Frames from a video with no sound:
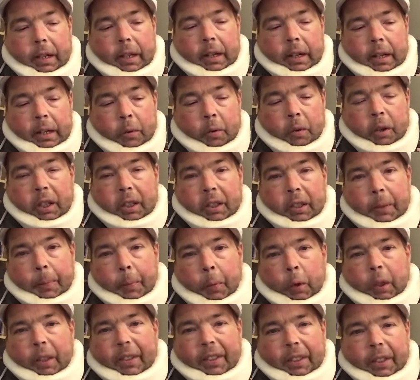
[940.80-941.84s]
or a
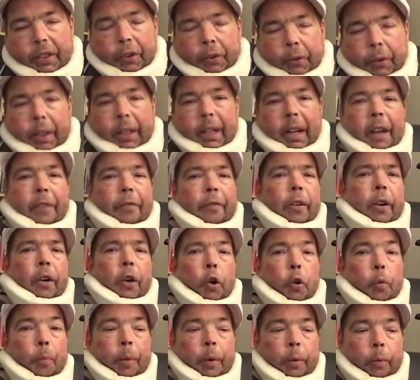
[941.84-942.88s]
sports injury, not for an
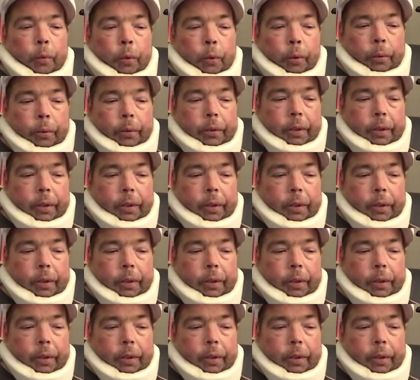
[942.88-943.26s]
open wound.